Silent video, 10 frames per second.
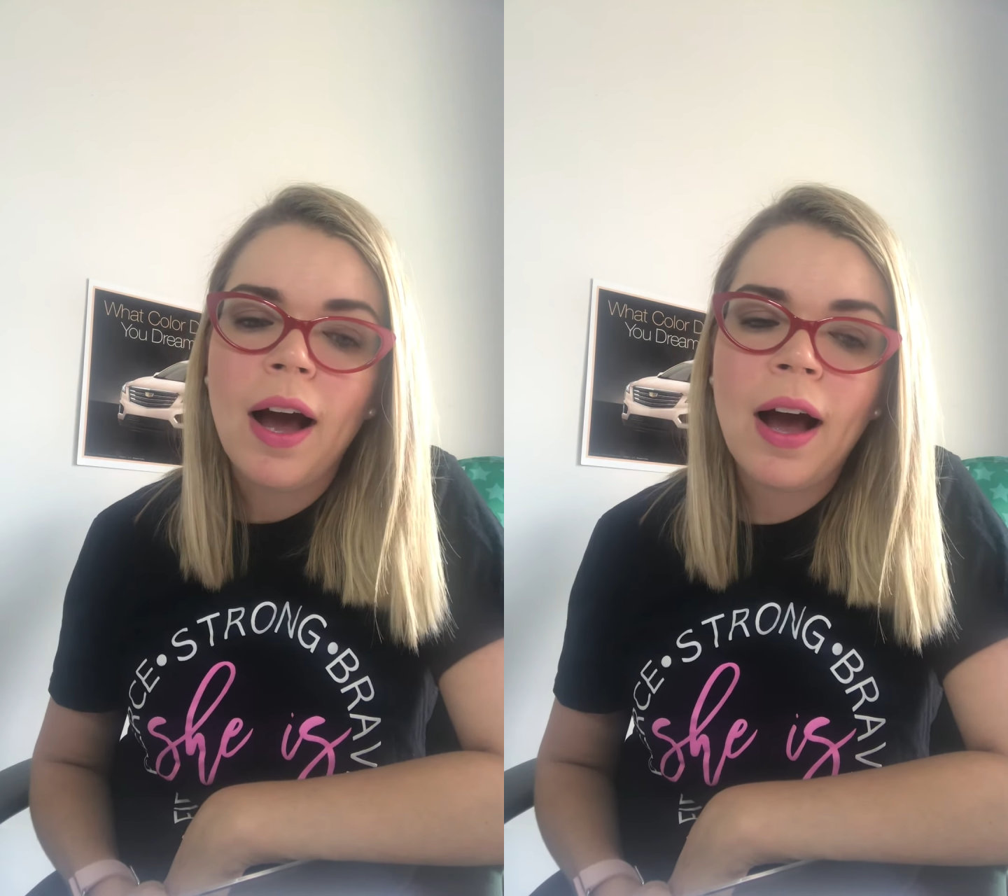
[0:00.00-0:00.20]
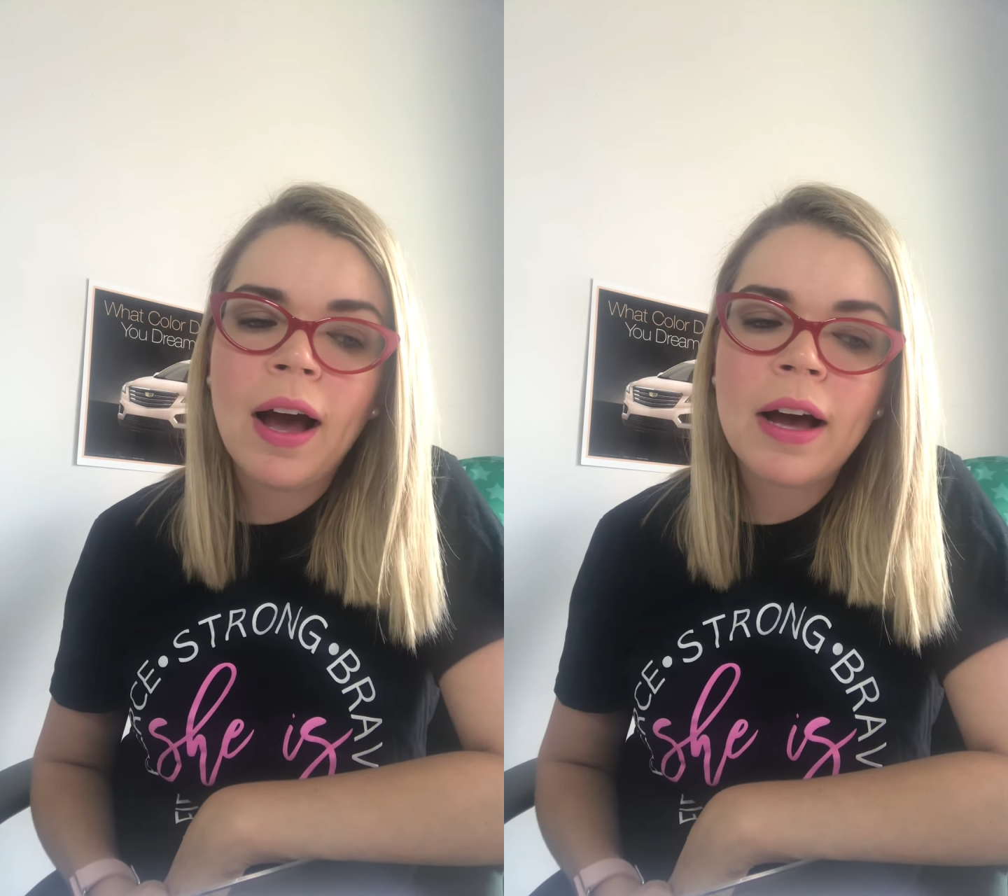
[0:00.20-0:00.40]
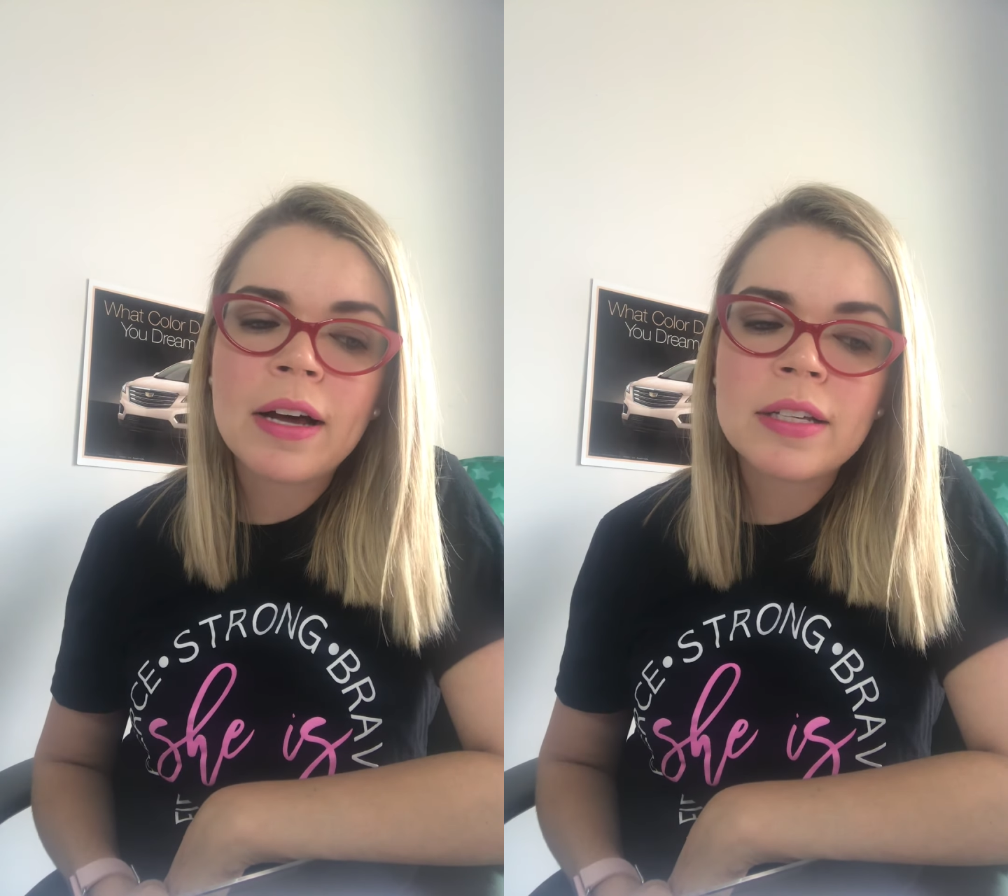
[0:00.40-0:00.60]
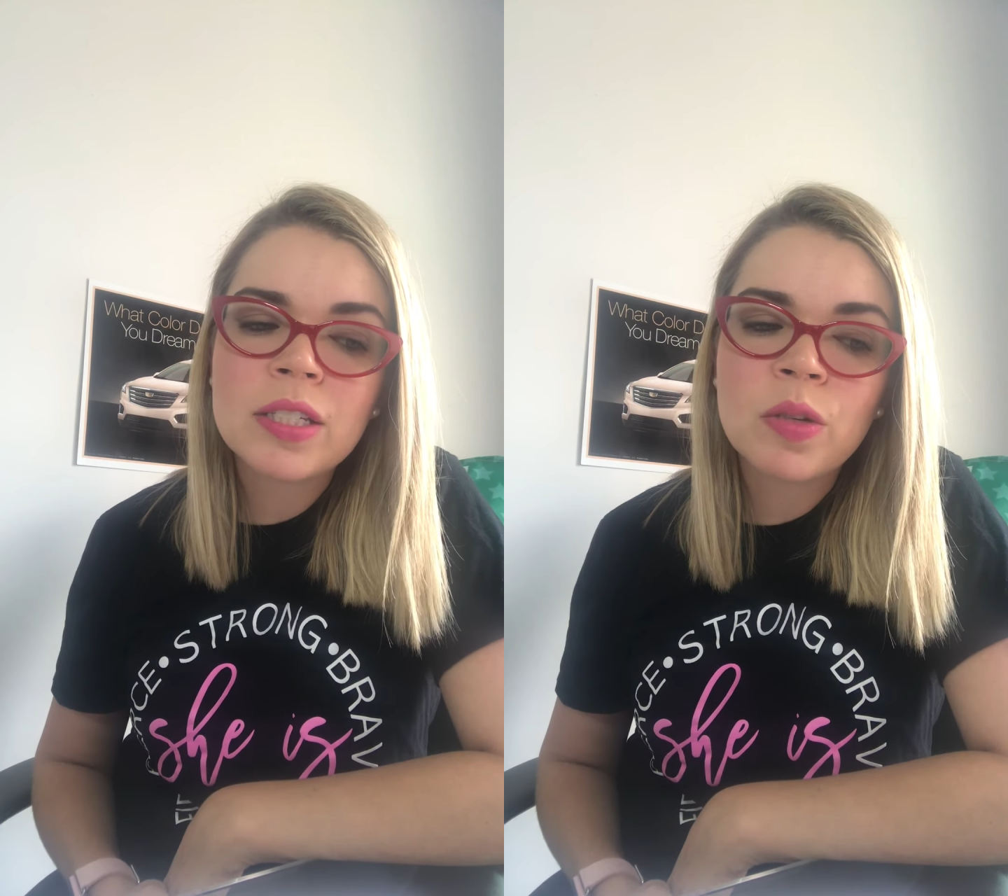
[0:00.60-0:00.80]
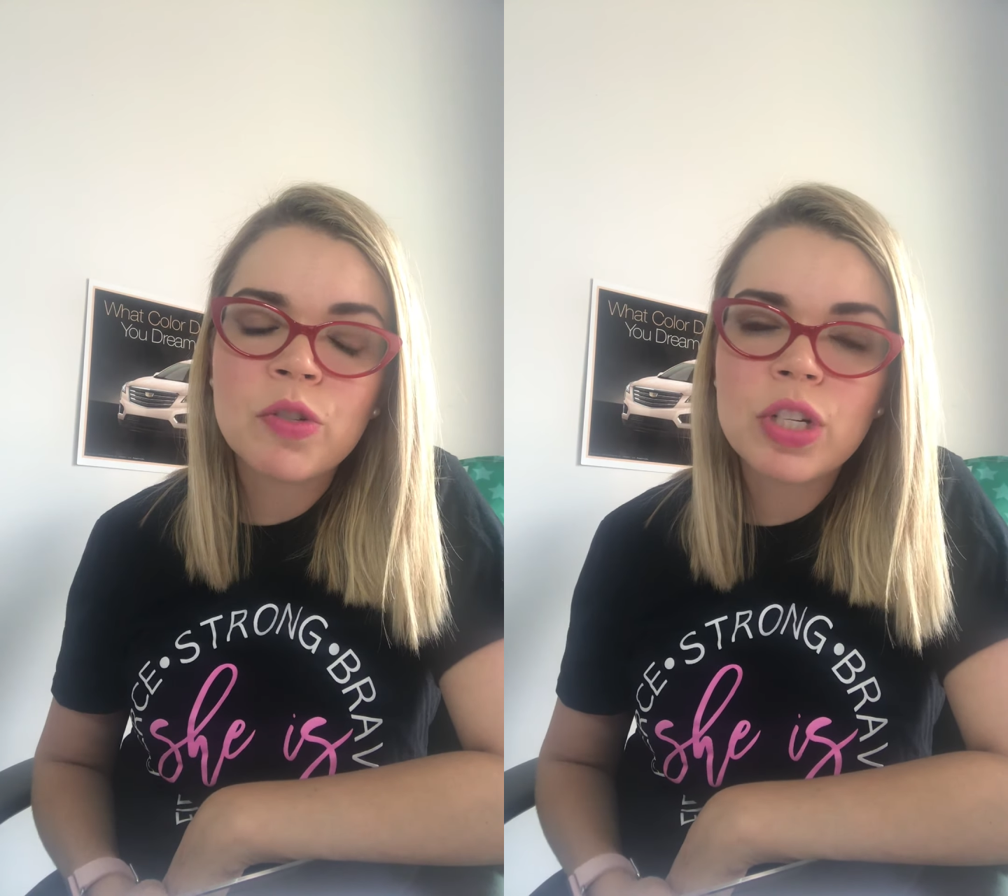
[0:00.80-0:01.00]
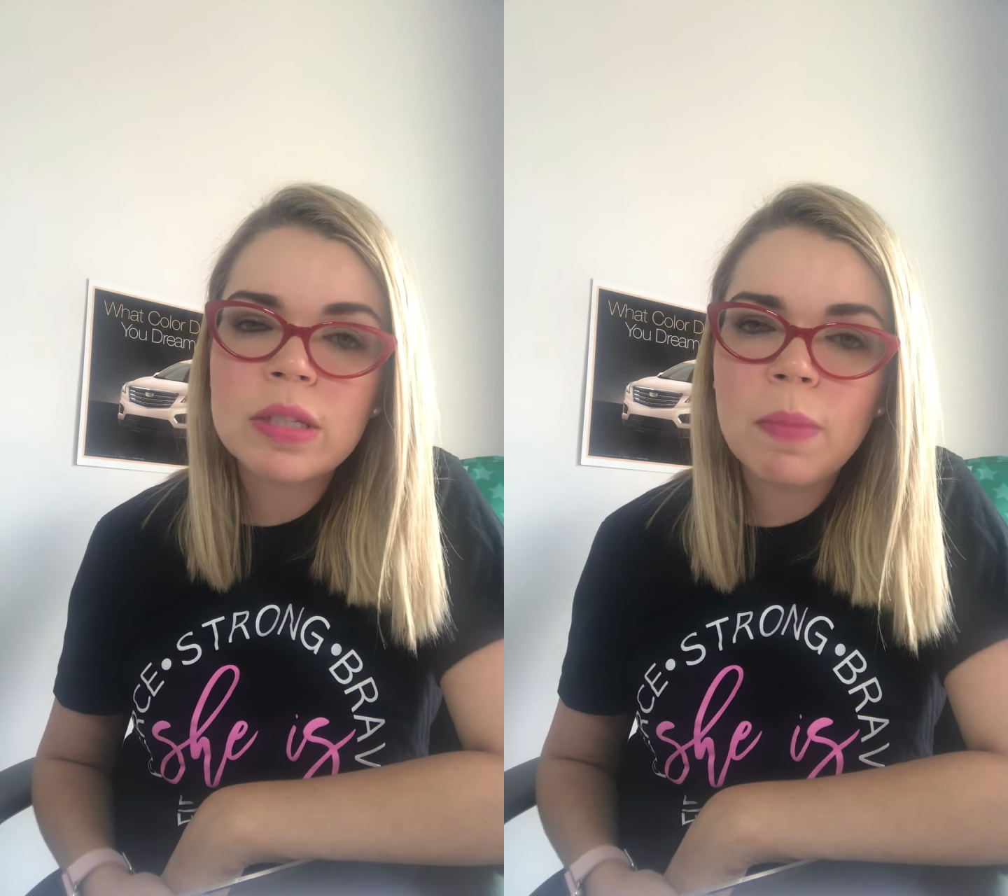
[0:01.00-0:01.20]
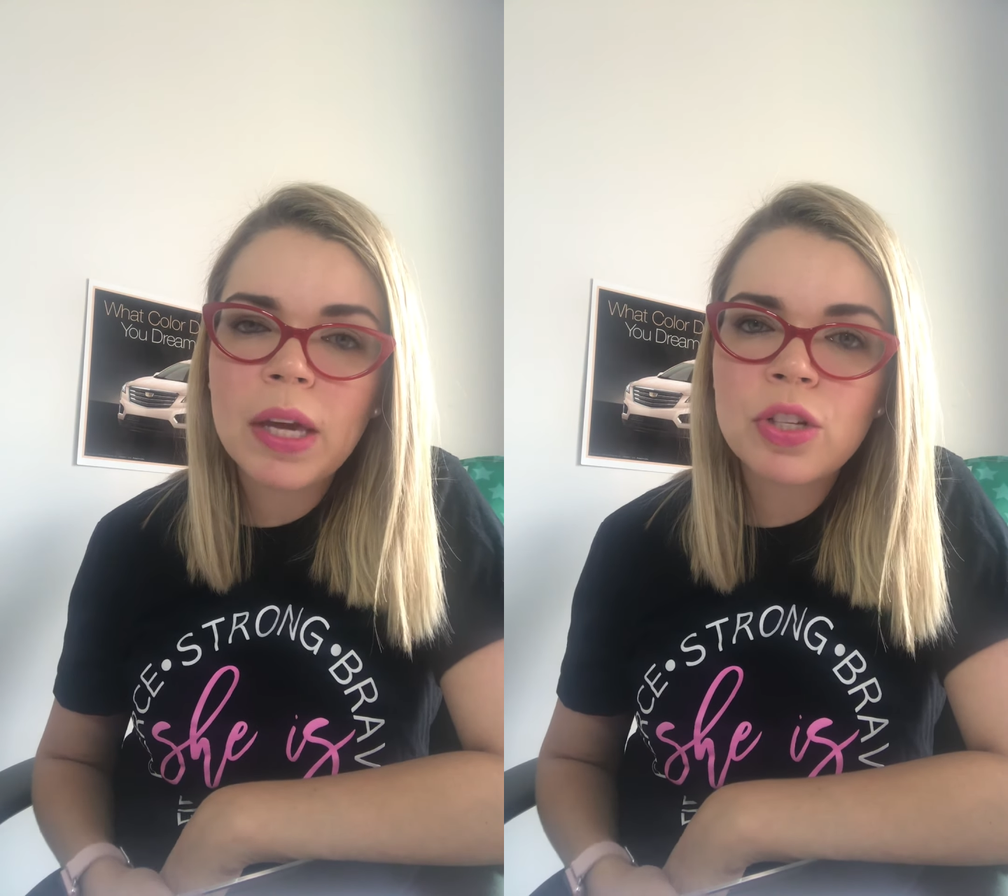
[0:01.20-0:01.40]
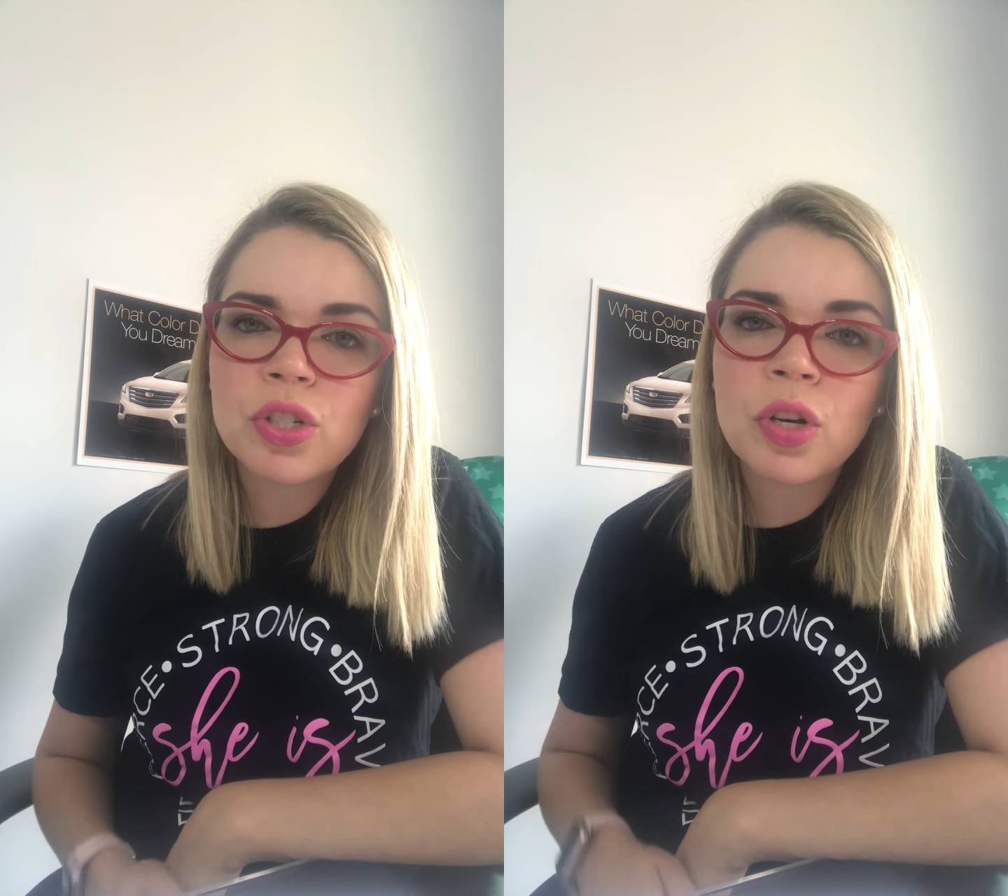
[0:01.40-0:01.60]
So just
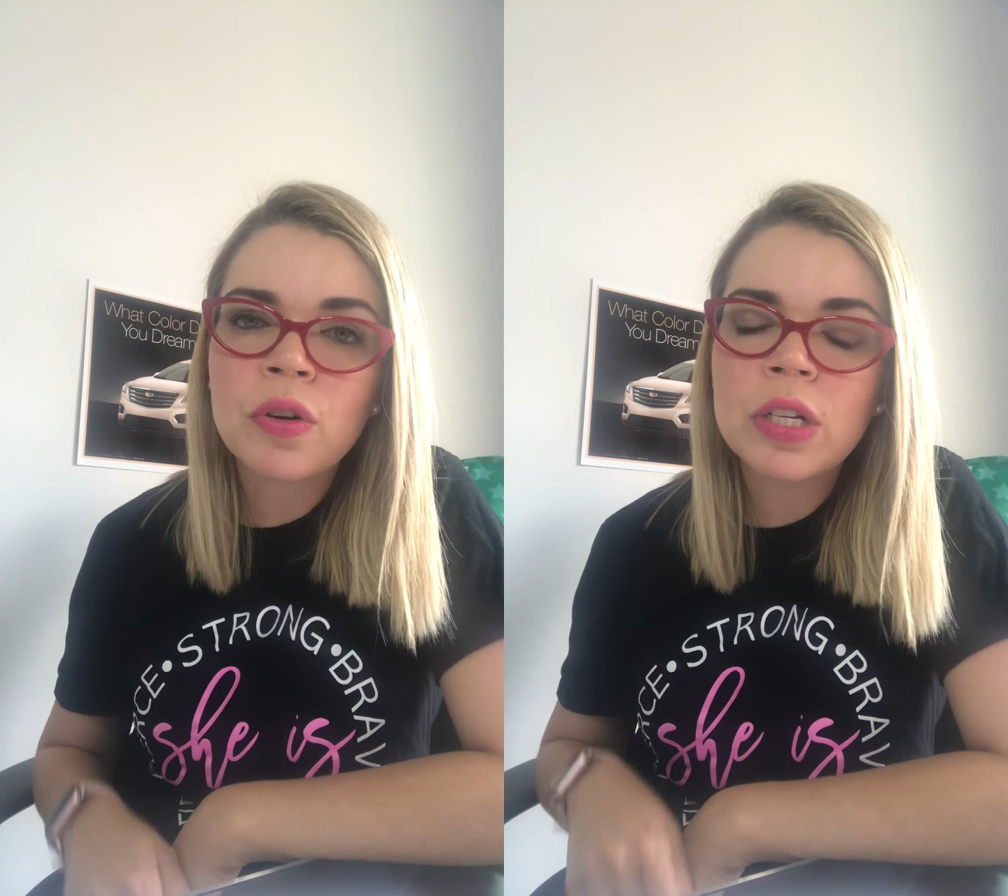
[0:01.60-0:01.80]
make sure